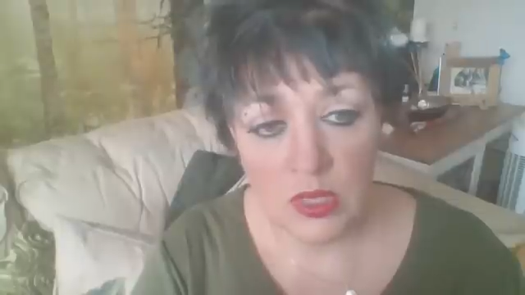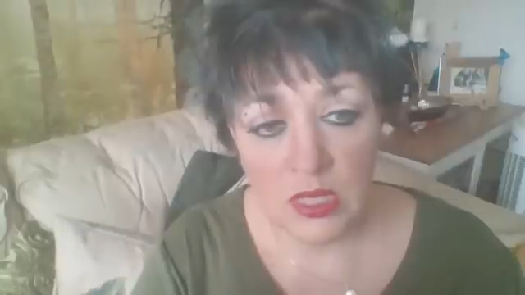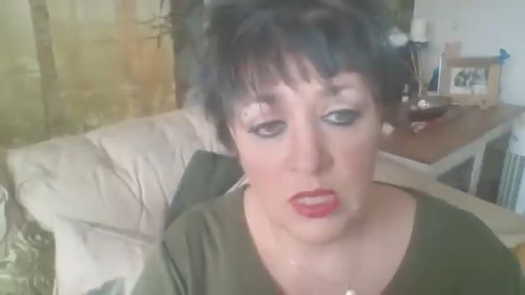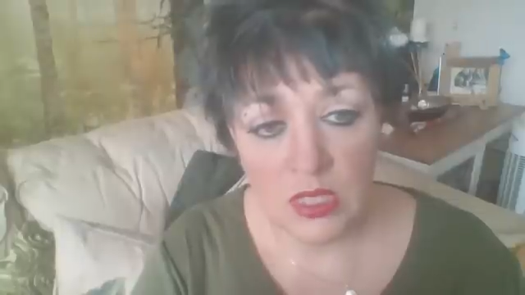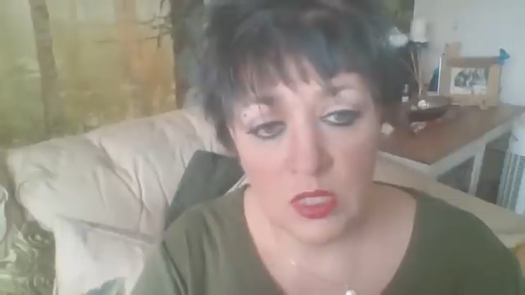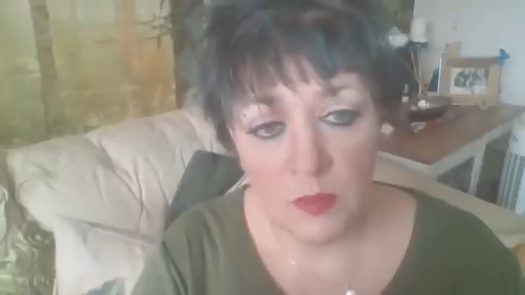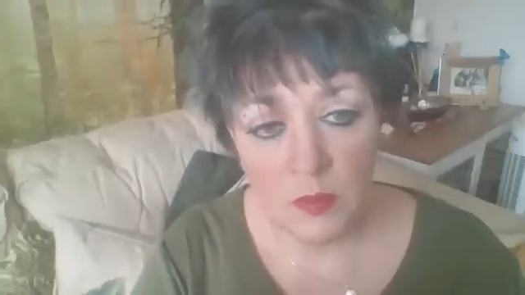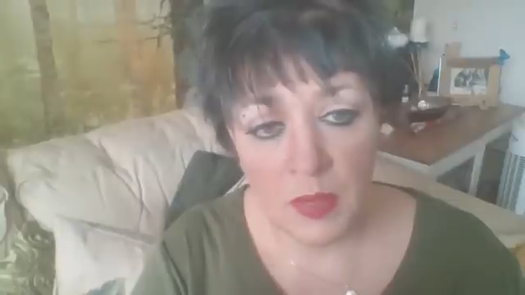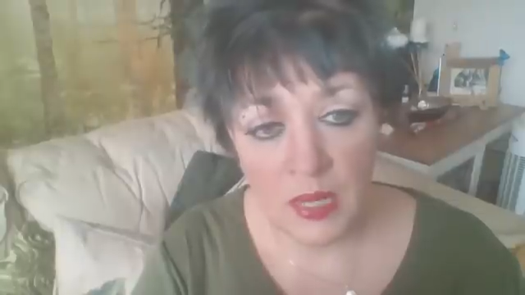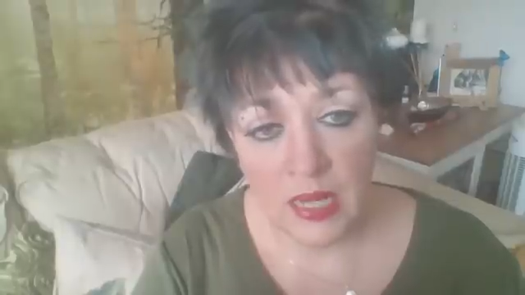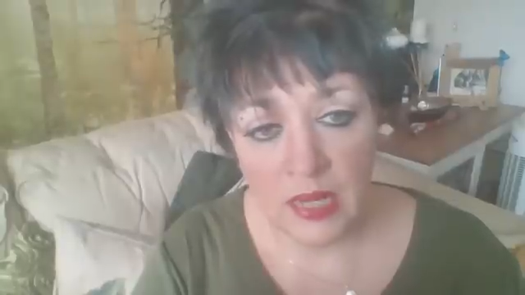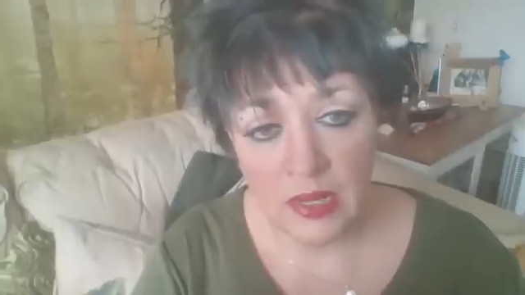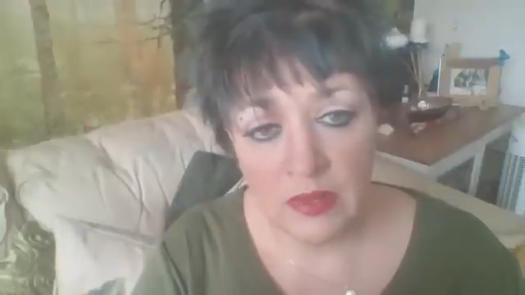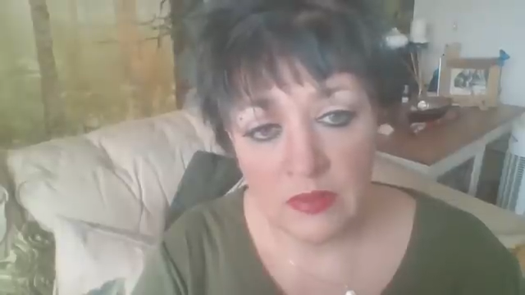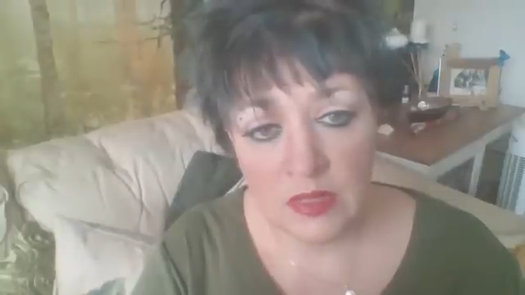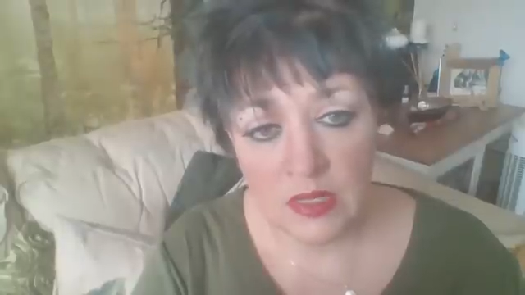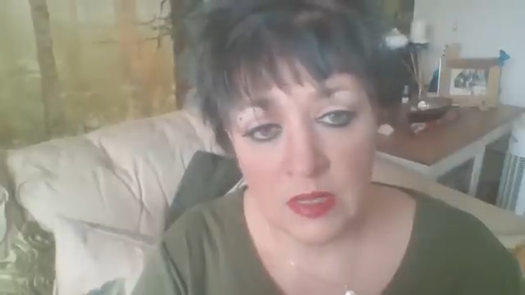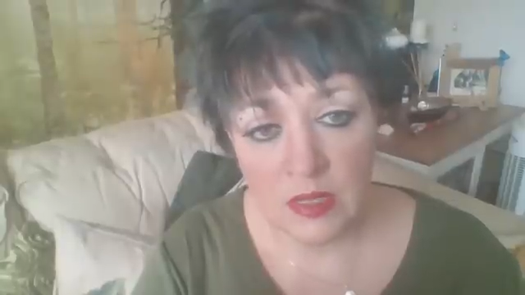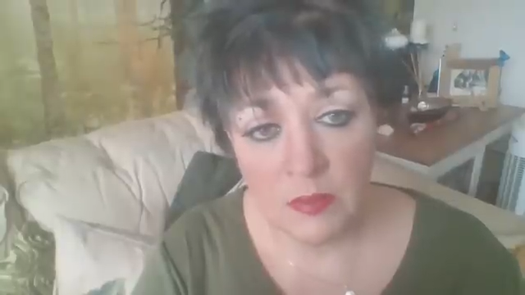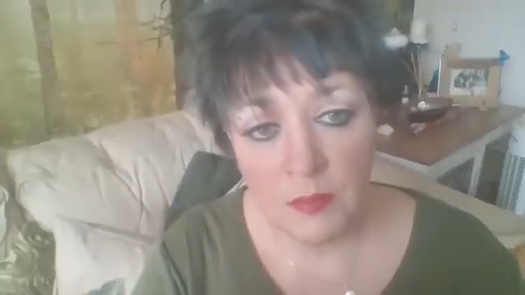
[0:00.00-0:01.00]
into
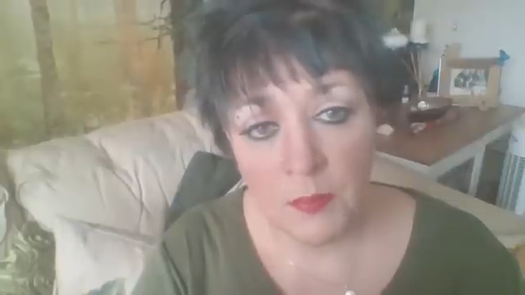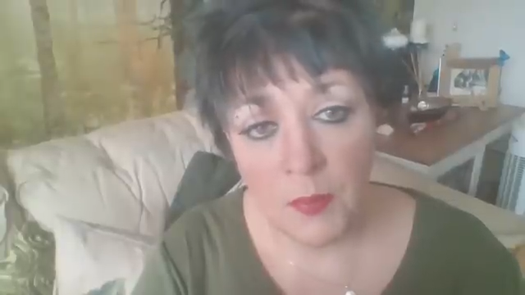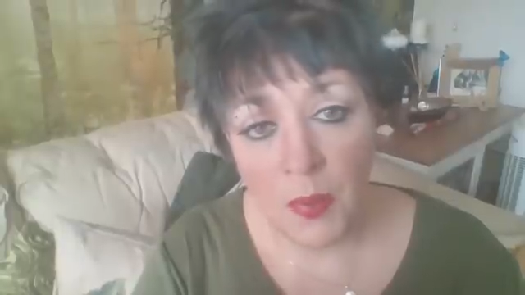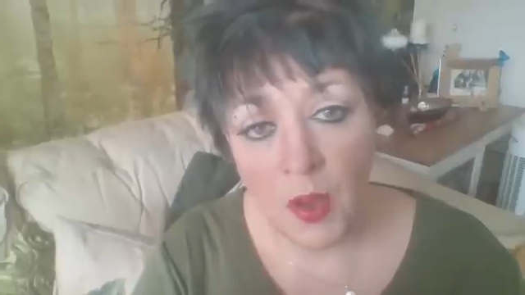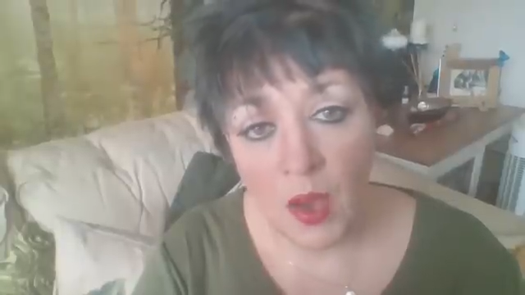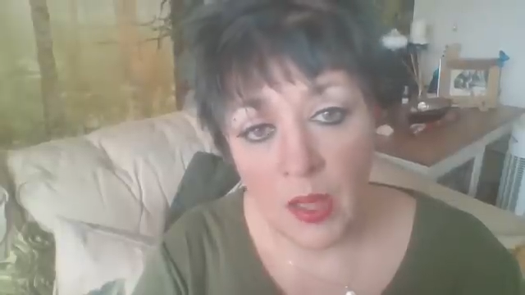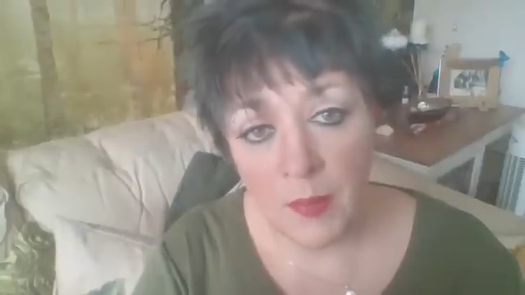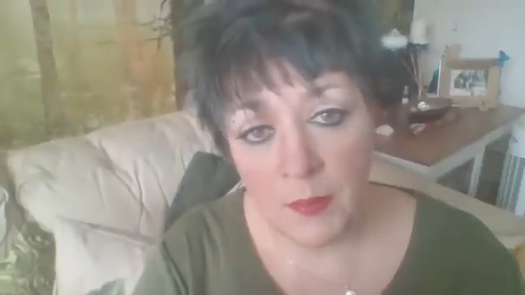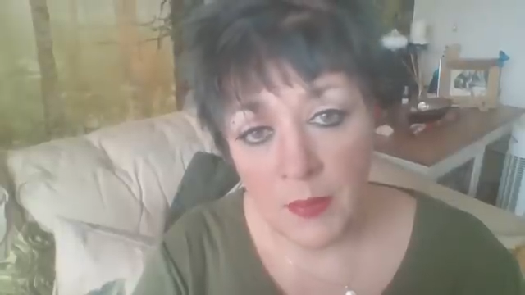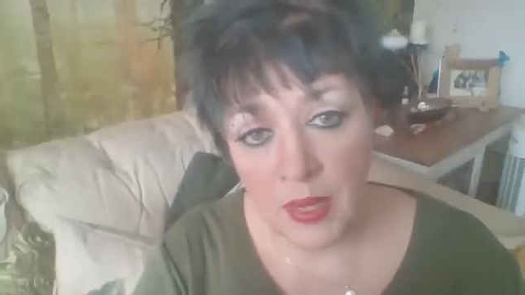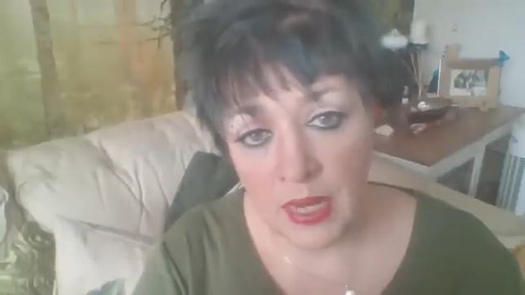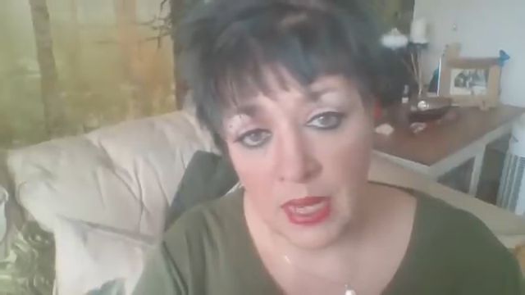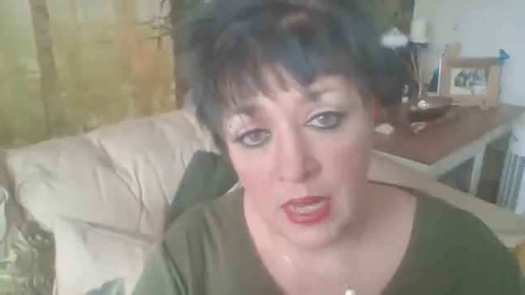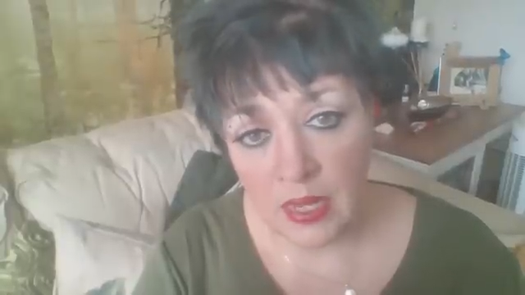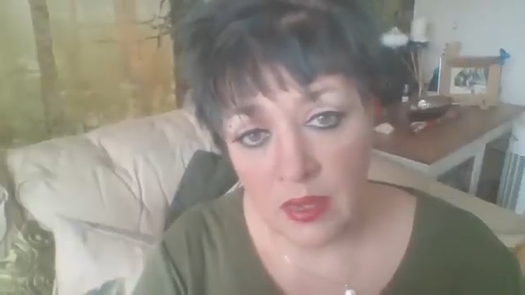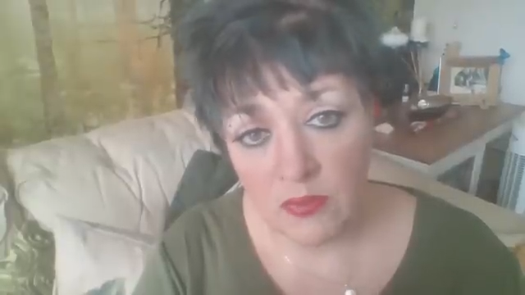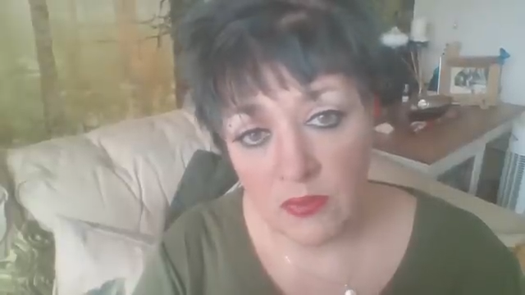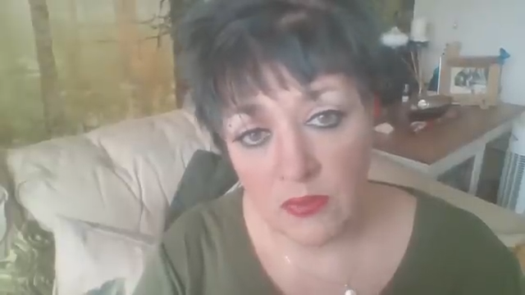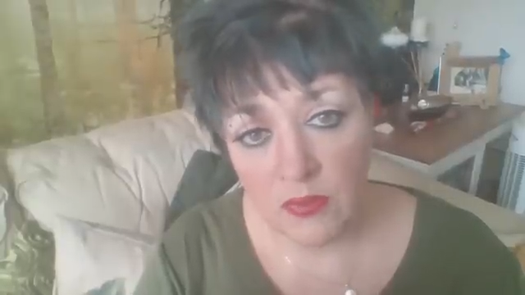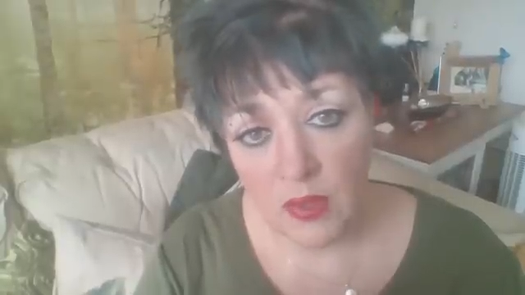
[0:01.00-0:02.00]
beliefs and by
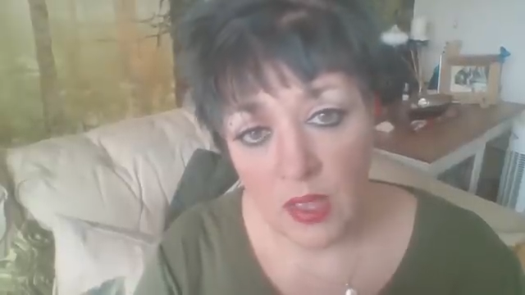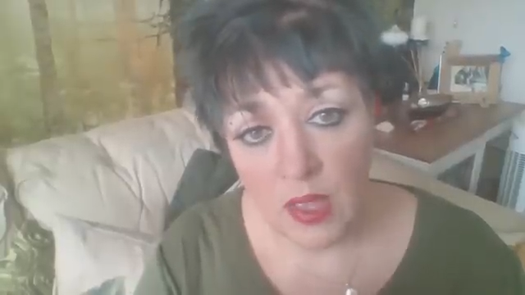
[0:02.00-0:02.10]
belief.